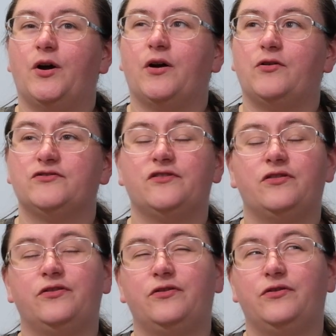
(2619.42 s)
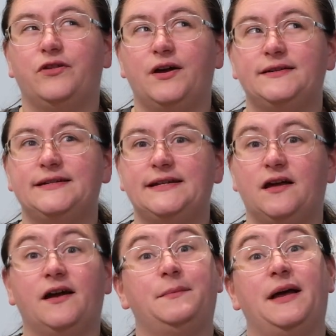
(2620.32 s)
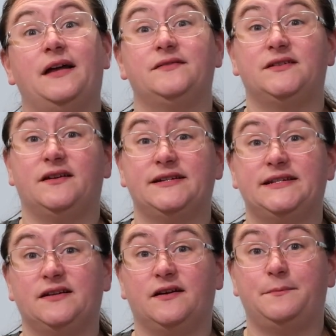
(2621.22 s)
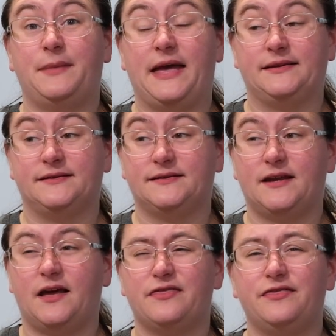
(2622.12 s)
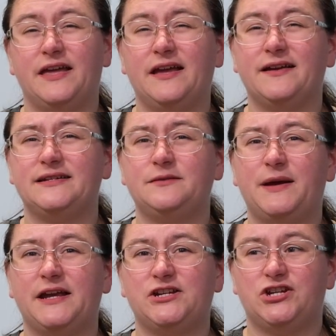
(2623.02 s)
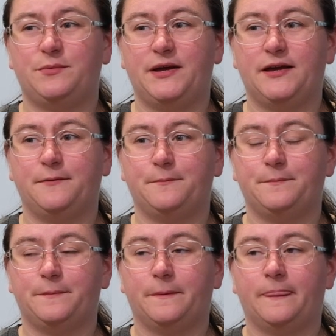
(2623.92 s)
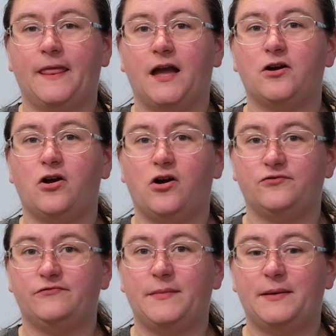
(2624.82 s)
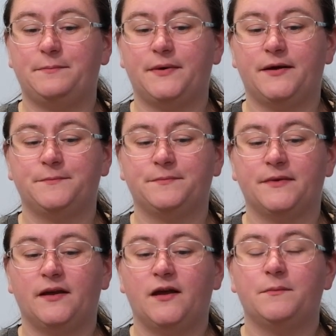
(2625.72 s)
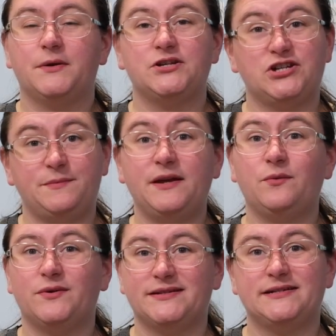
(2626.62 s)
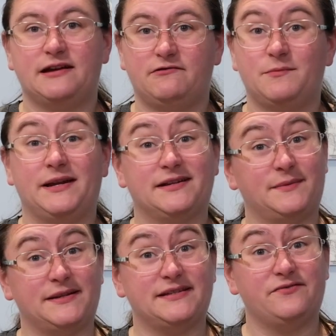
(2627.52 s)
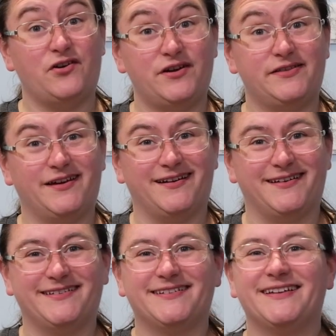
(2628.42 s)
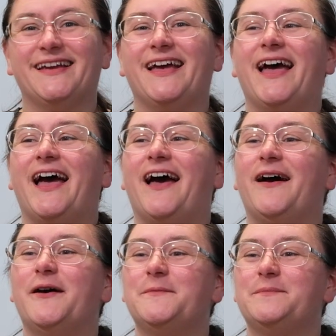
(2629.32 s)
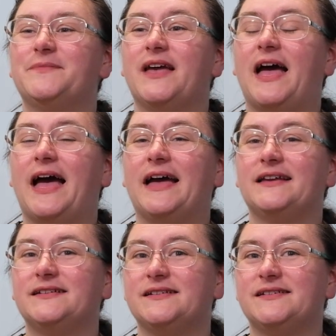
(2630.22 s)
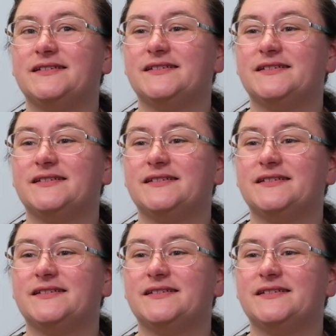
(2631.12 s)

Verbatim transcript: cost thirty-nine pounds ninety-nine. I think I did pay shipping, I can't remember, but shipping wasn't terribly expensive either. Um, and